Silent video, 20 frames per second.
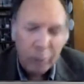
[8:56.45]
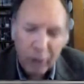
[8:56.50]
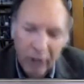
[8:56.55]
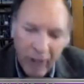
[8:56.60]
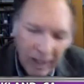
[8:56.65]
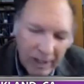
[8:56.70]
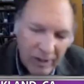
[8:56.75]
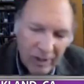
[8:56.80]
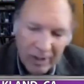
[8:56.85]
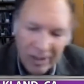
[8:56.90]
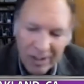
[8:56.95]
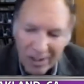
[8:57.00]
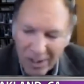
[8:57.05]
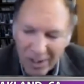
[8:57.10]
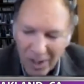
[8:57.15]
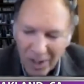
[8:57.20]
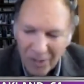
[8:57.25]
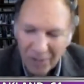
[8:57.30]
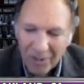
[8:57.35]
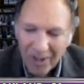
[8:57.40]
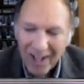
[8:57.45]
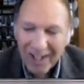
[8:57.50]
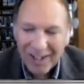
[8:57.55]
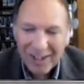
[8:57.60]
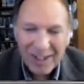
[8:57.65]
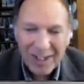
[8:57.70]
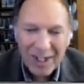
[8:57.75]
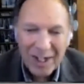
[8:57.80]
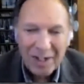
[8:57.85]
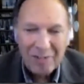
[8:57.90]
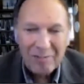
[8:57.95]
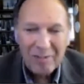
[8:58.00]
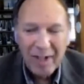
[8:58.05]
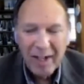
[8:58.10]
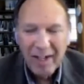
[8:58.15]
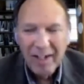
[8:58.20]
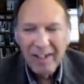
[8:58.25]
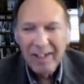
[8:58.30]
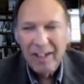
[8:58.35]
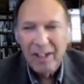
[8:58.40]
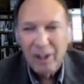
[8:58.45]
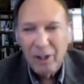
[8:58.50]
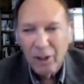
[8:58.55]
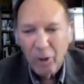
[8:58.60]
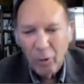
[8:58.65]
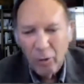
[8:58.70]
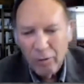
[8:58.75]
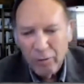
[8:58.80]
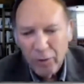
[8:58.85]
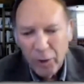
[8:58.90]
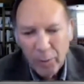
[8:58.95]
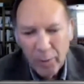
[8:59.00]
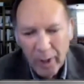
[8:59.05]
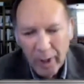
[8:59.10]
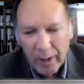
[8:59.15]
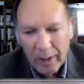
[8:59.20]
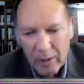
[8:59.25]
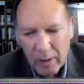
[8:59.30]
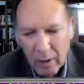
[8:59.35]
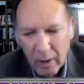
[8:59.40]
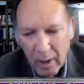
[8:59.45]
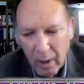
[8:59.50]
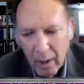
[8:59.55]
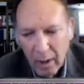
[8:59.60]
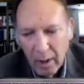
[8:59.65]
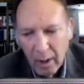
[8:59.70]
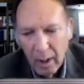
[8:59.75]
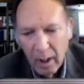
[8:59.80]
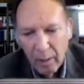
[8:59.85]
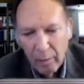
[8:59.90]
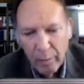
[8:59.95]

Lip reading: complexity than what I can give in, a few minutes.